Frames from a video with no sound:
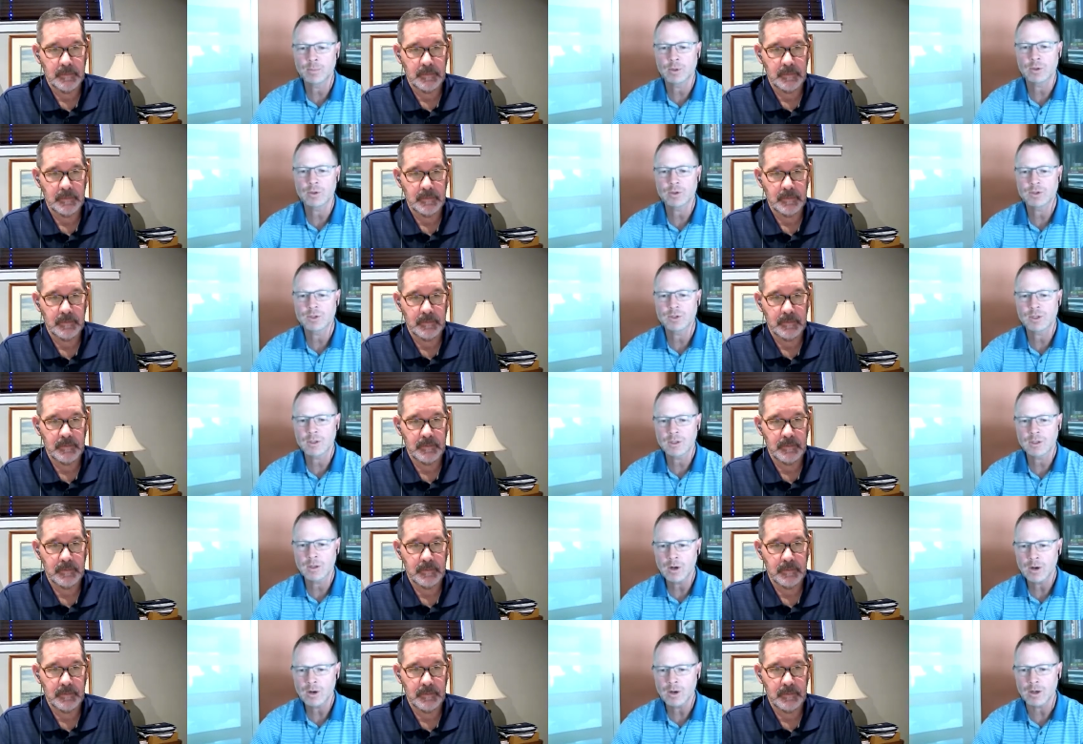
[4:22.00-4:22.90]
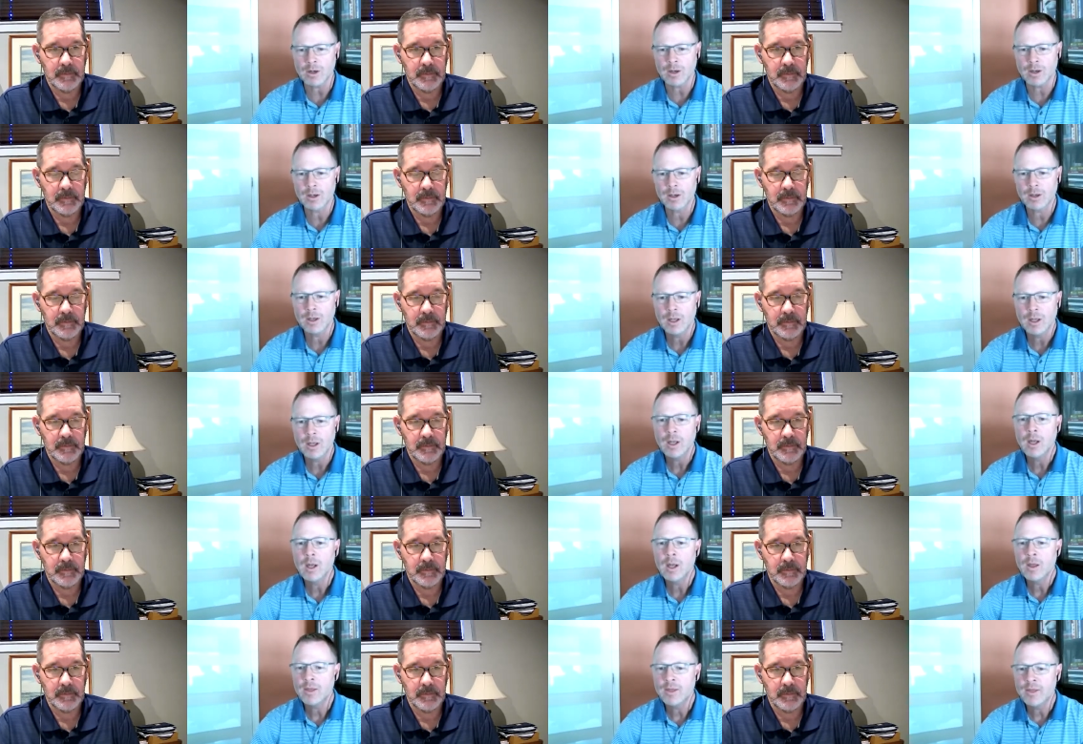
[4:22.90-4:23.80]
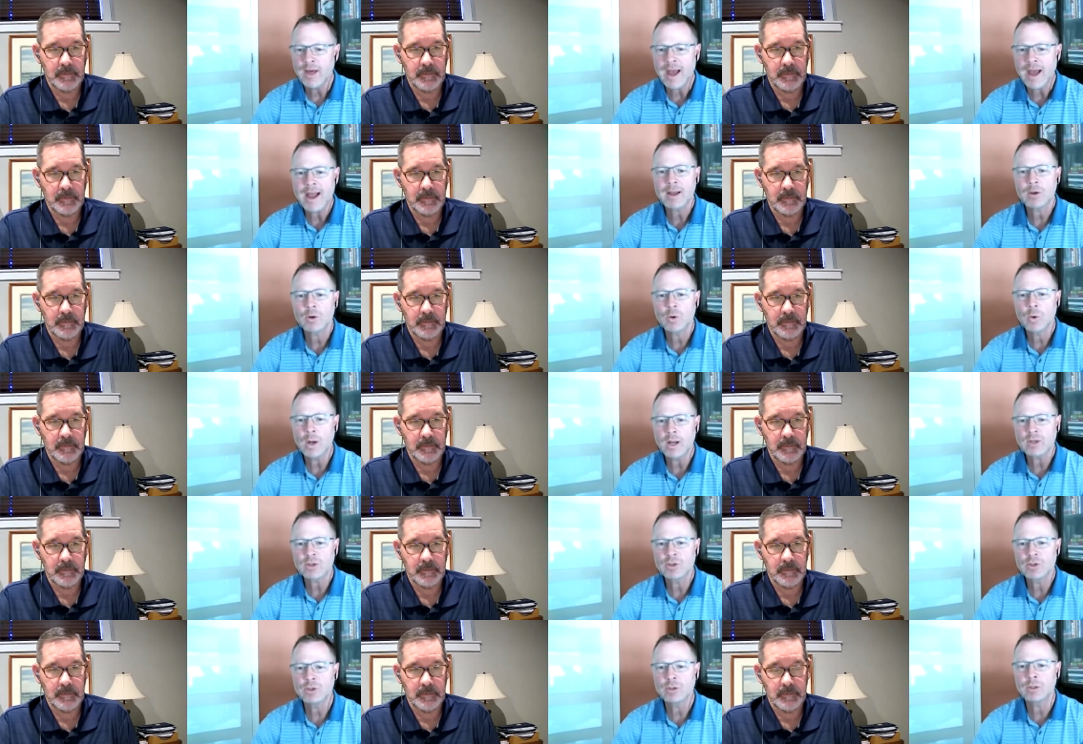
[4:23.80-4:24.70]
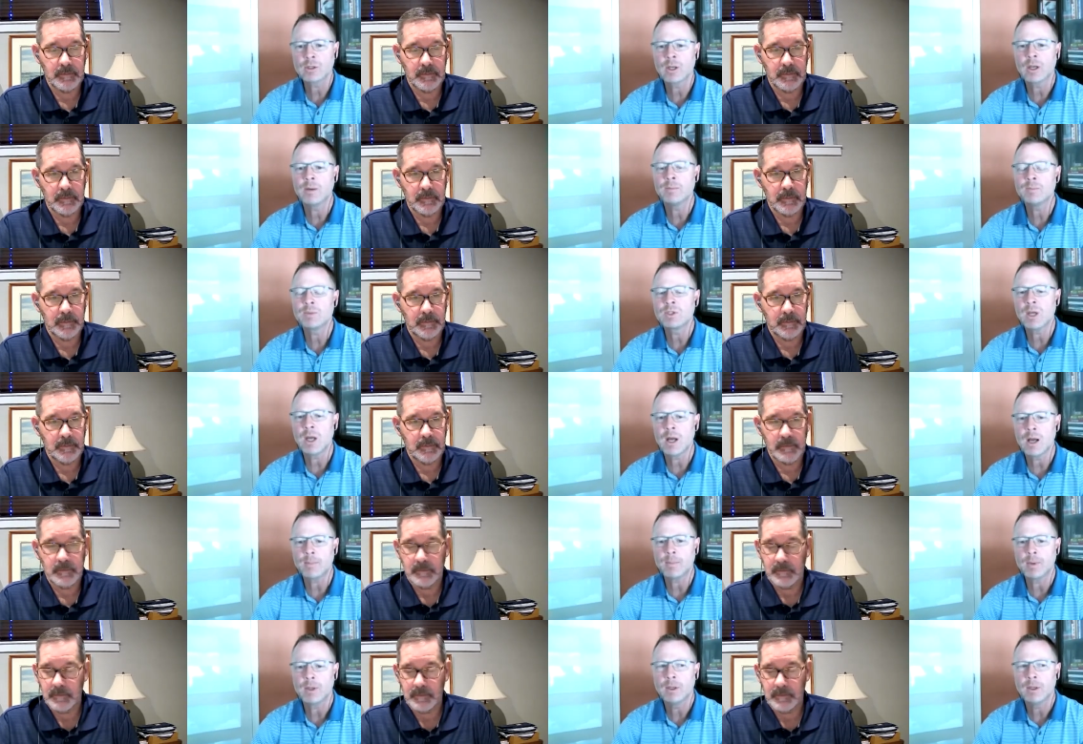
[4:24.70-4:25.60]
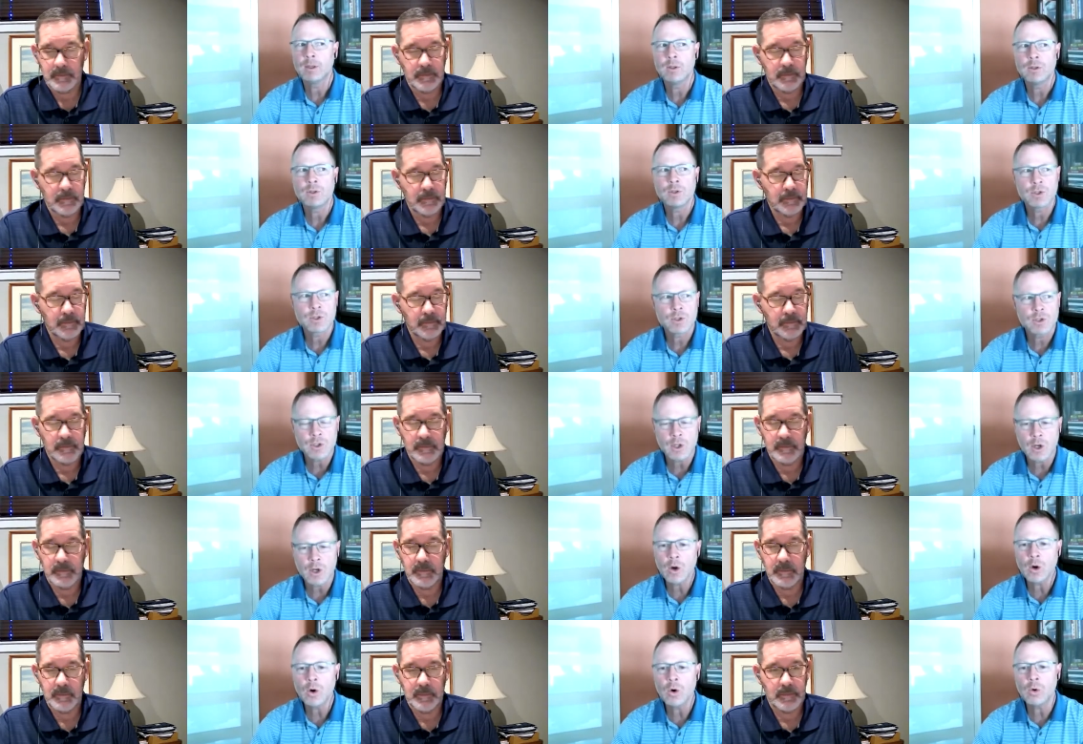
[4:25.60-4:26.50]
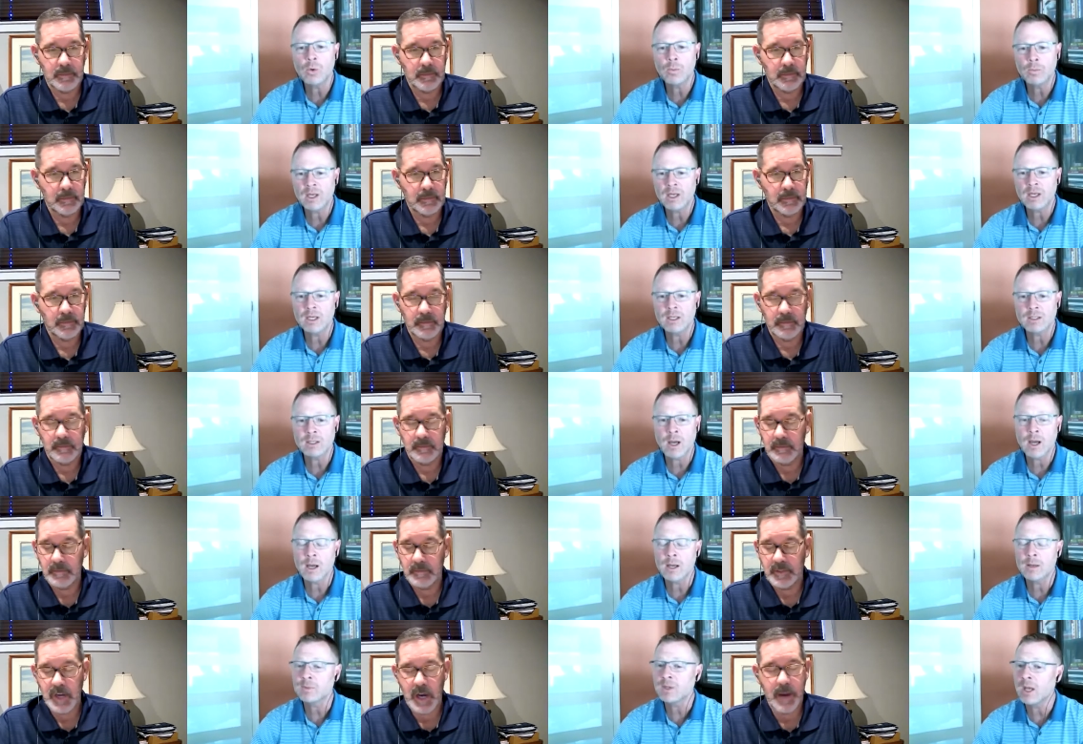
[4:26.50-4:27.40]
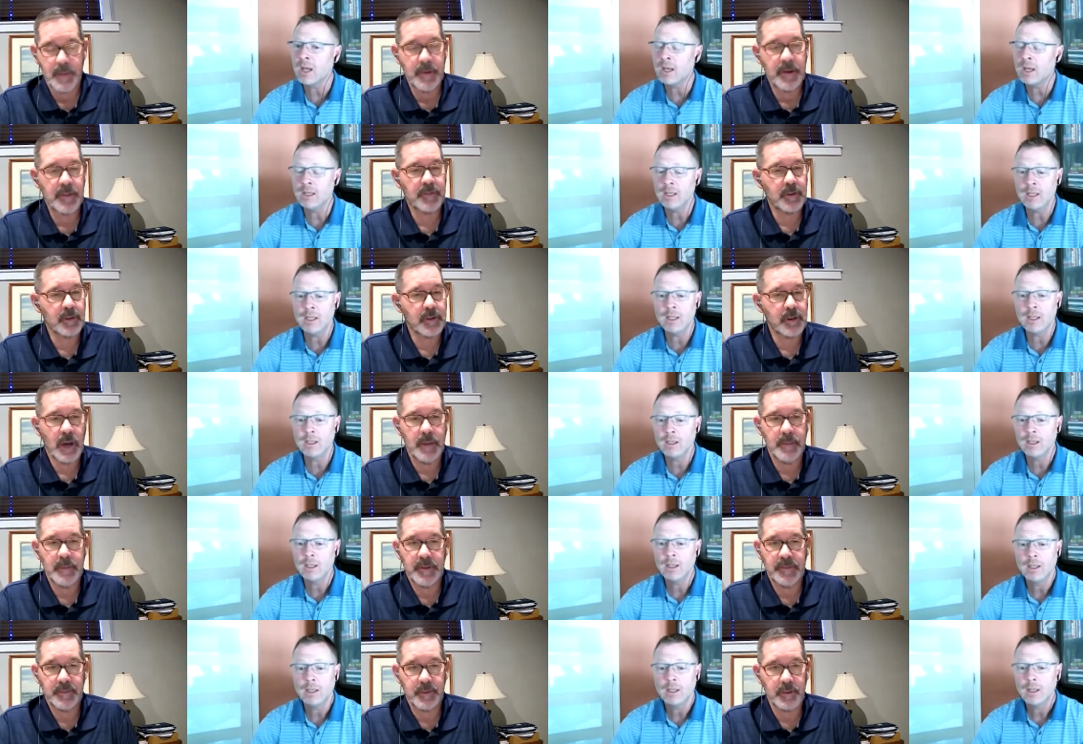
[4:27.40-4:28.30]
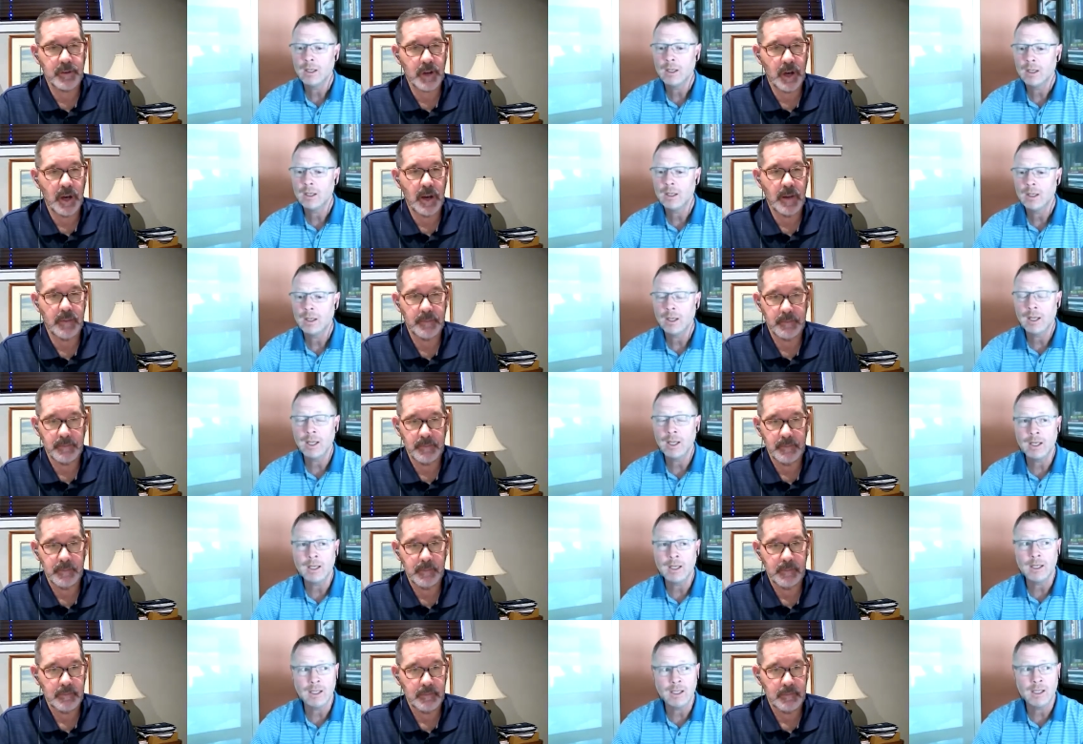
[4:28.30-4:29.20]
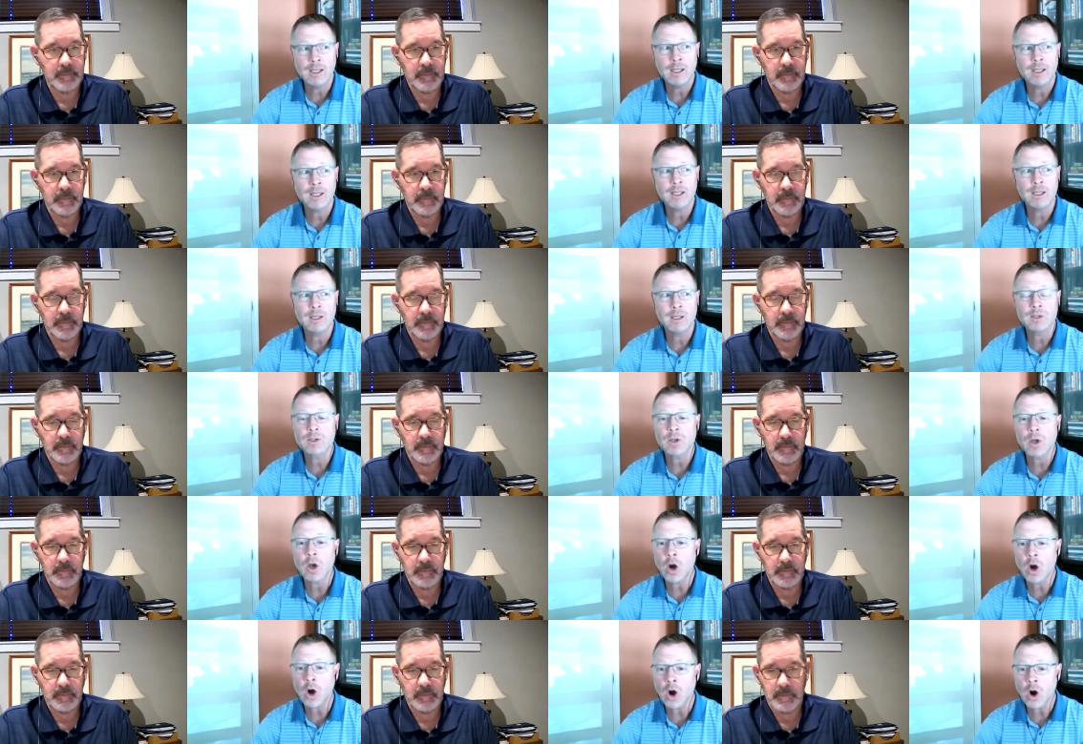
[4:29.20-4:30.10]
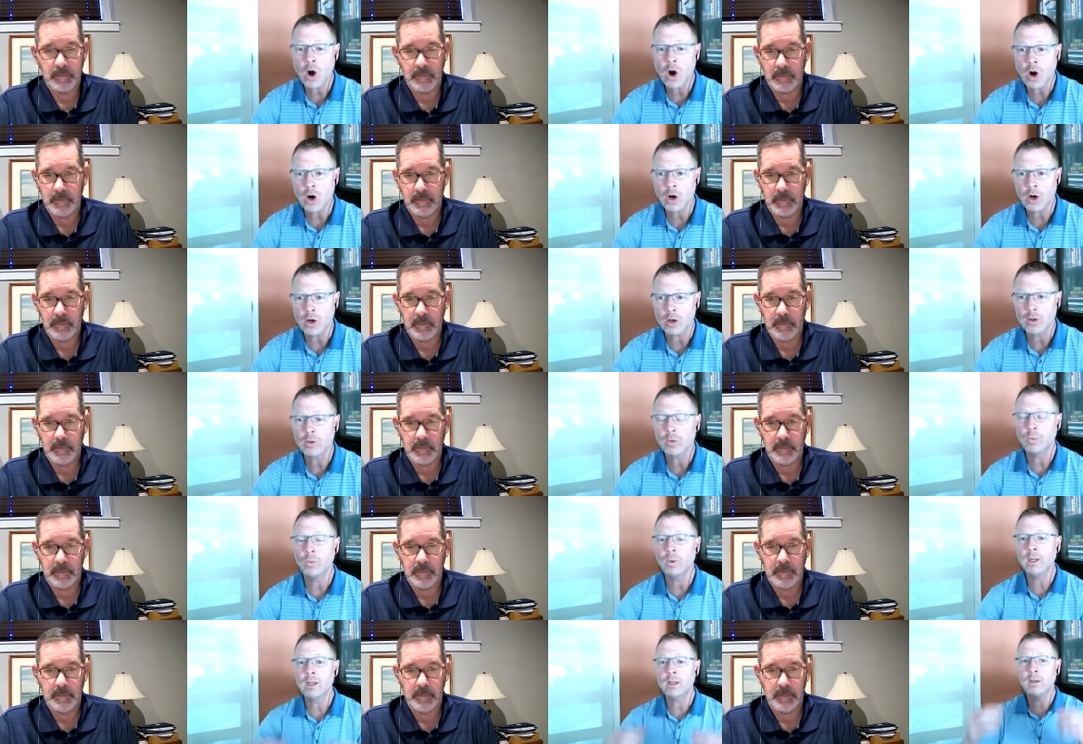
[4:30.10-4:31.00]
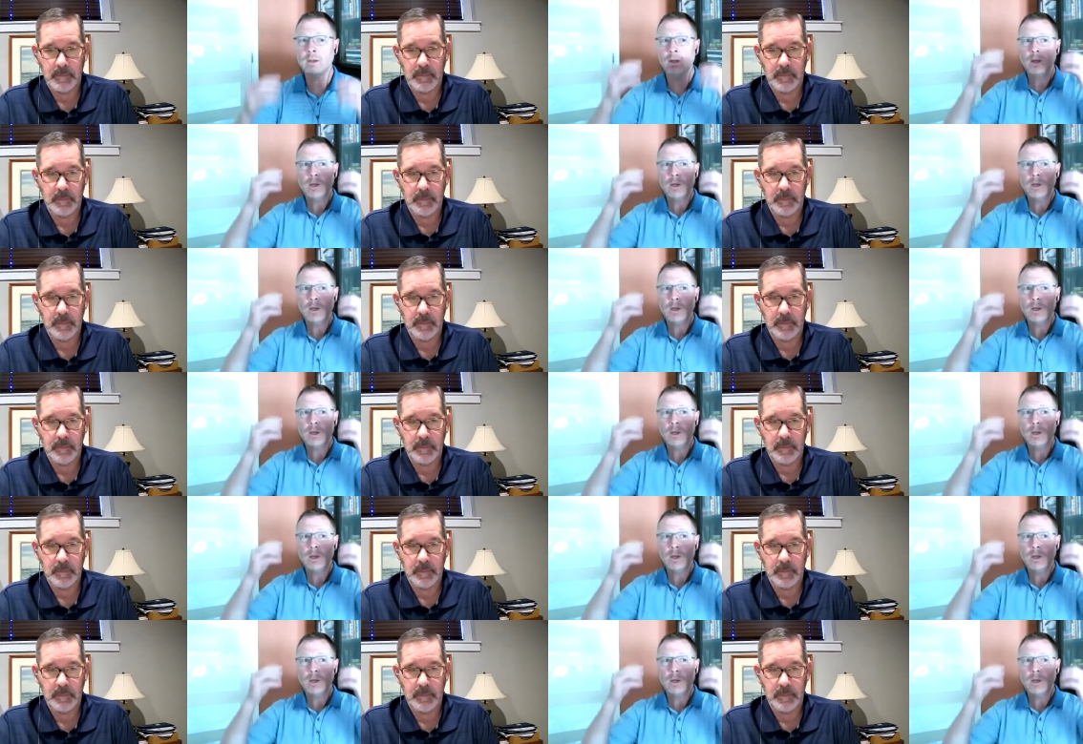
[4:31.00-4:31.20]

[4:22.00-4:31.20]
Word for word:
Speaker 1: purchase a car? That question comes up so many times. Time after it, time
Speaker 2: after time.
Speaker 1: And it is hard when